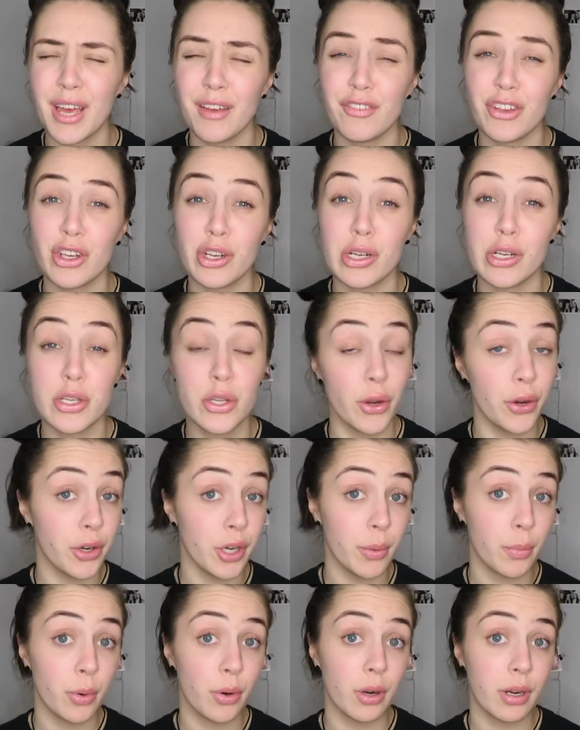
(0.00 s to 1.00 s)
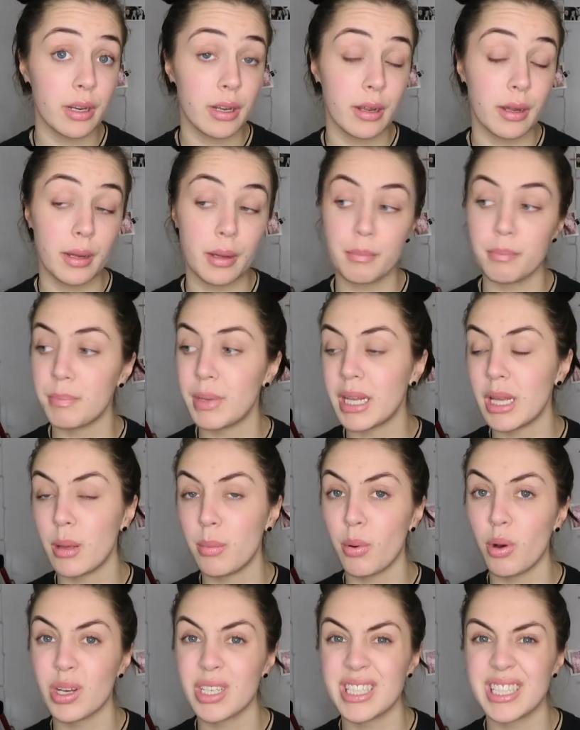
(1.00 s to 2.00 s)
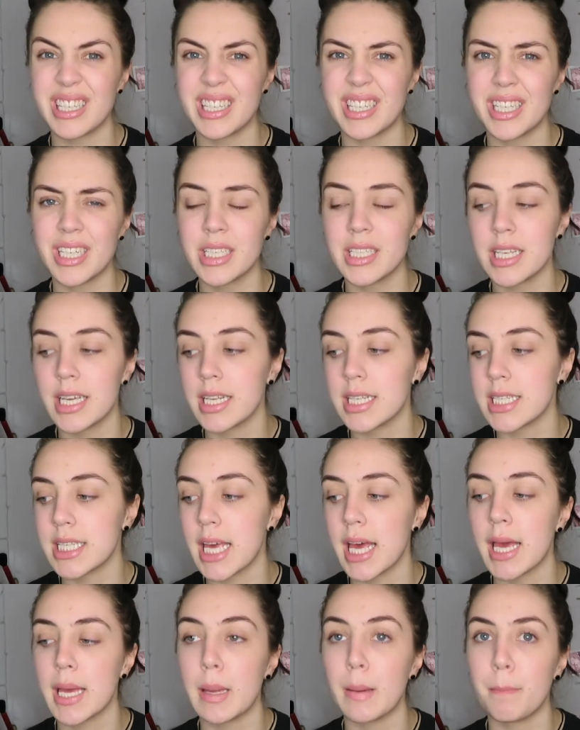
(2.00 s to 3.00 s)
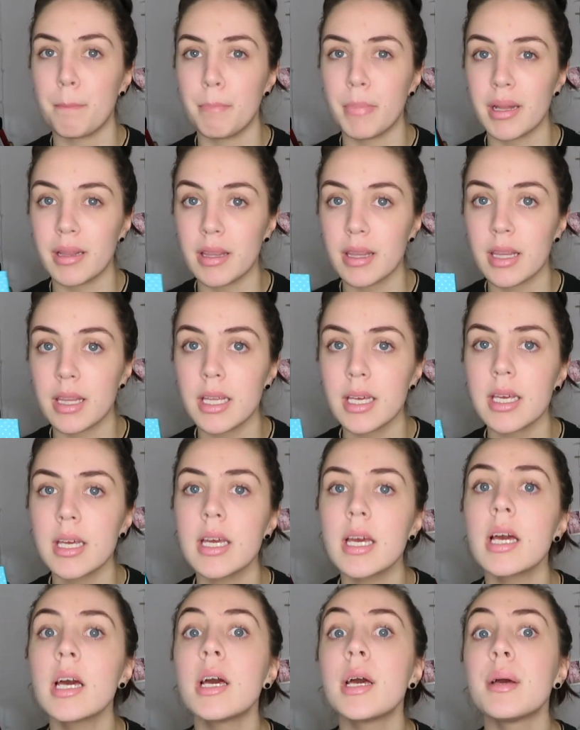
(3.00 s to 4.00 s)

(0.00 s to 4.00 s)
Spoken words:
If you don't know what Bellabox is, it's a monthly